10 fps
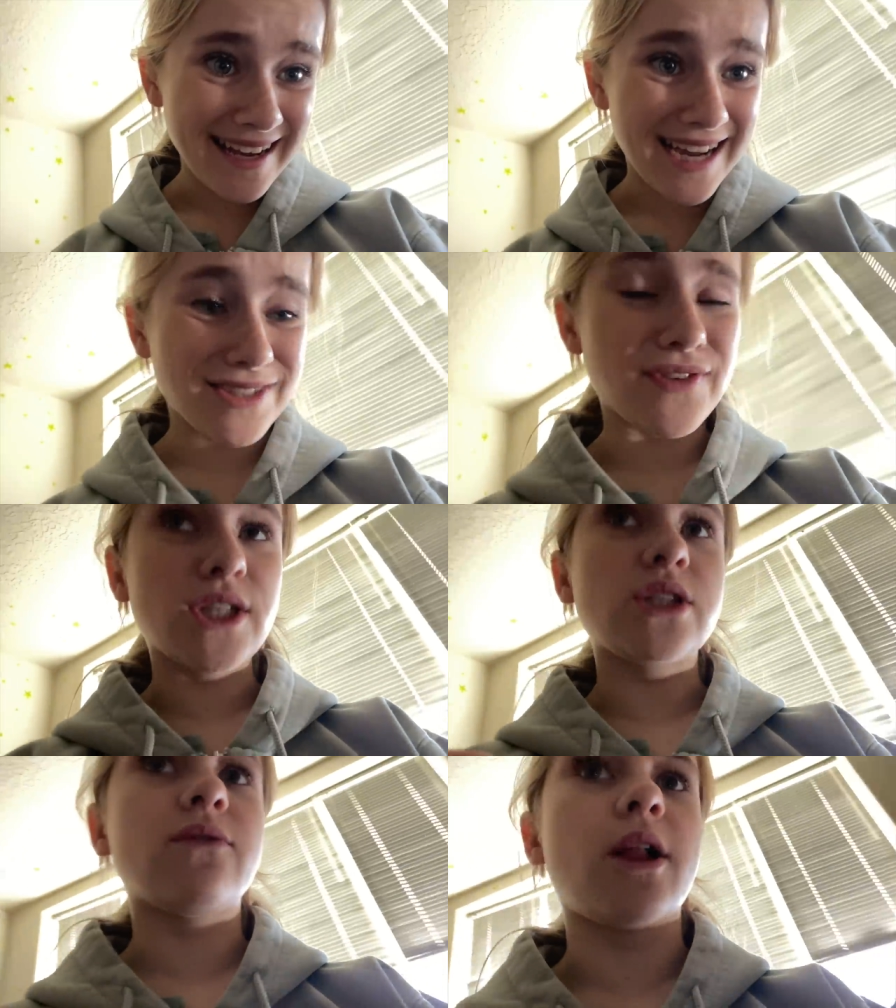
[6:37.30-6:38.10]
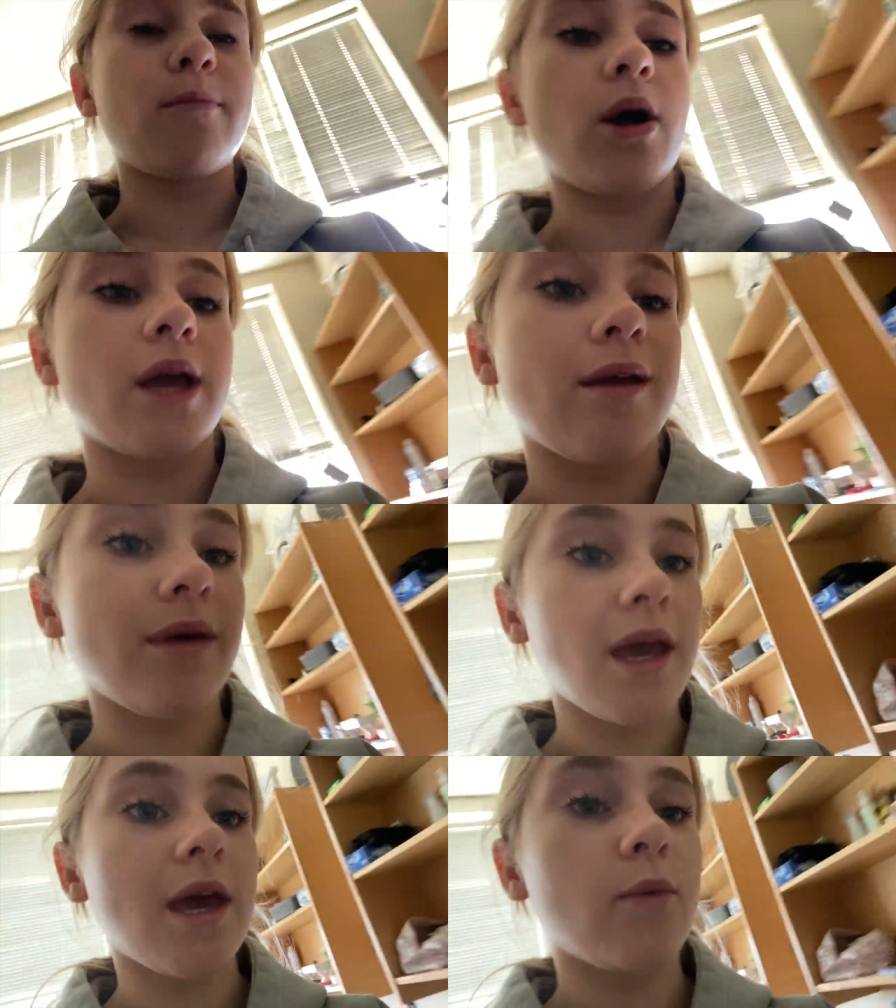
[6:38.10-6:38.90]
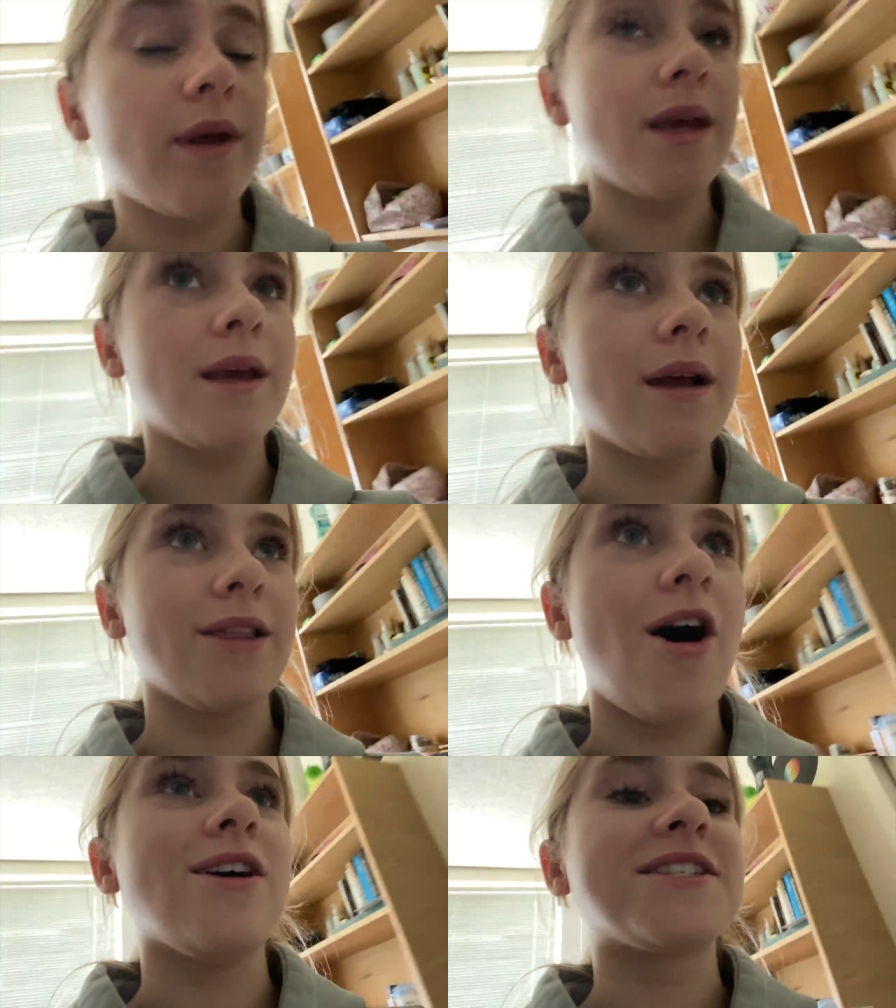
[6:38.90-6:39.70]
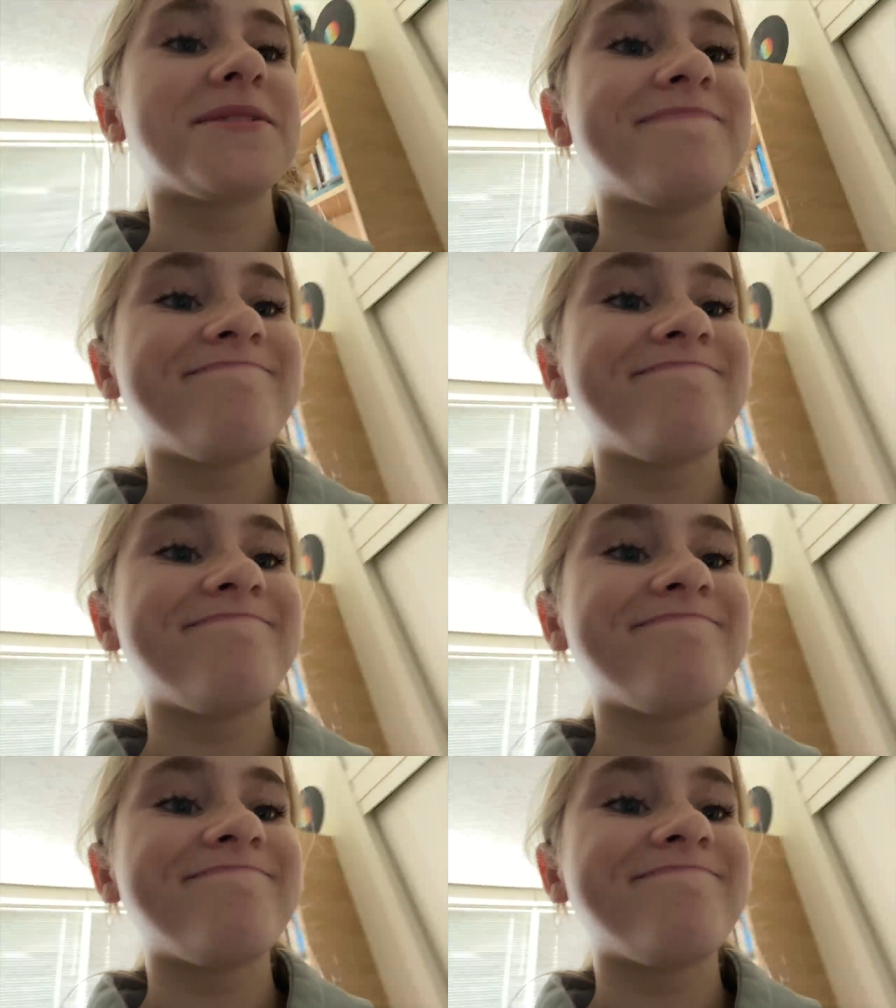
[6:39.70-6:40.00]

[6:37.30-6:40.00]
guys, finished the volleyball game and we lost